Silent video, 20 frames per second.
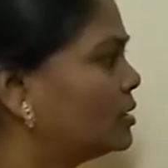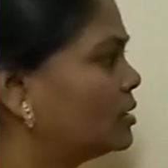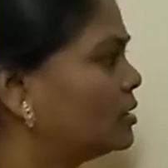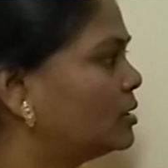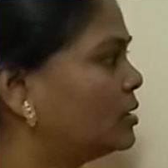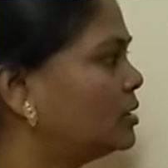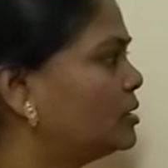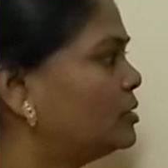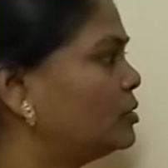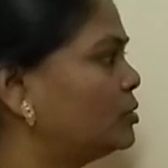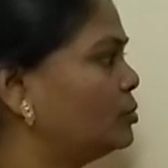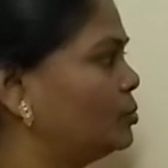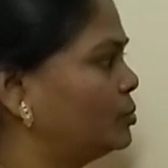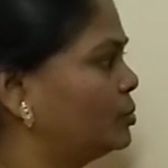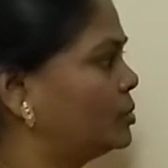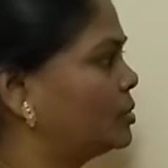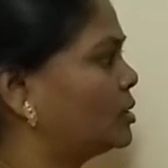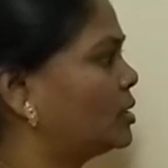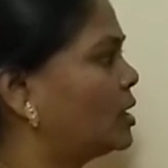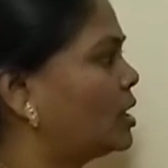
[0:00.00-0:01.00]
is
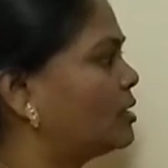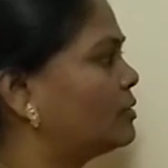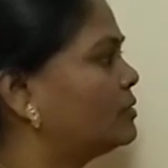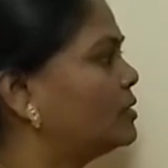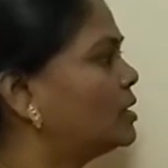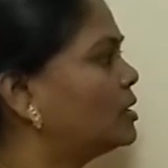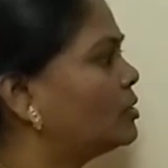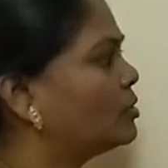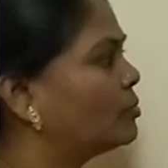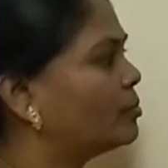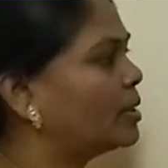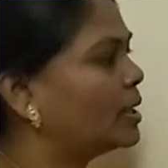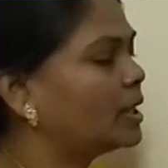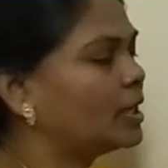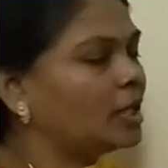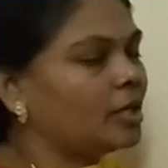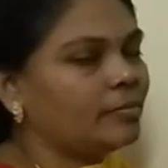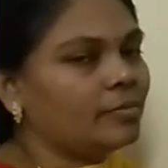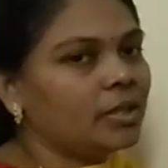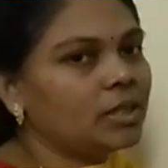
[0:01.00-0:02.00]
used, how the domain
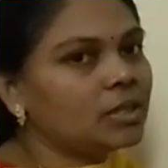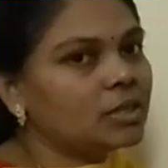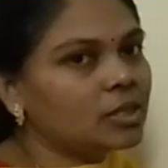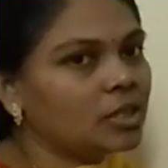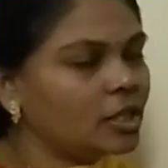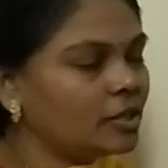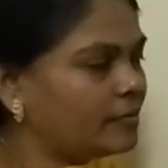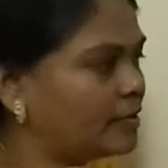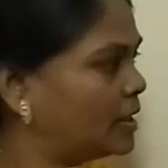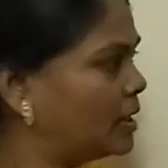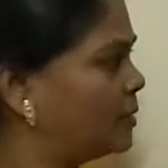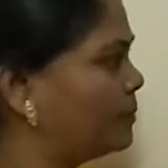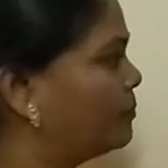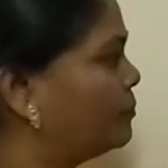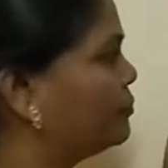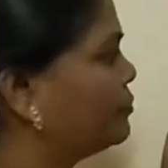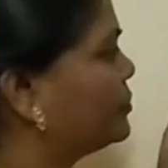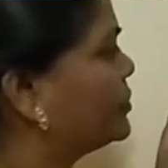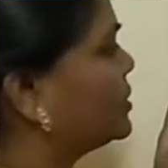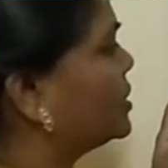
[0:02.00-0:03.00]
name is given.
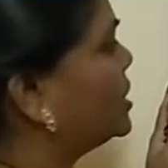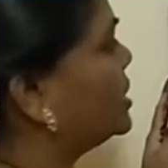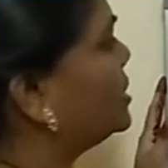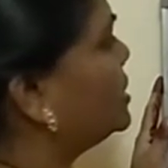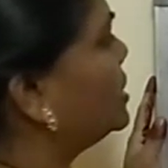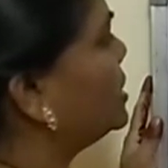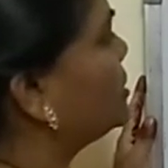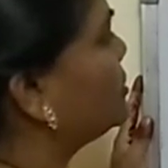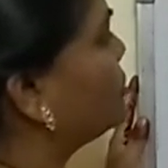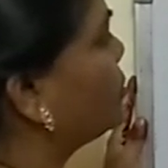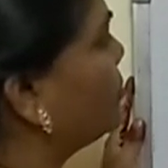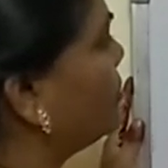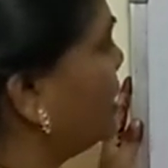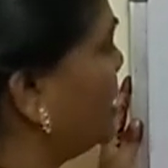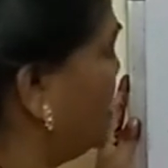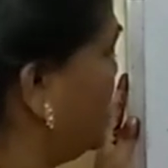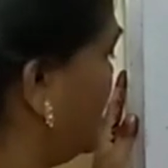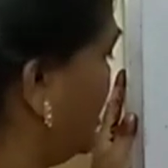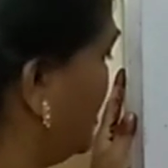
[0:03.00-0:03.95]
So in this domain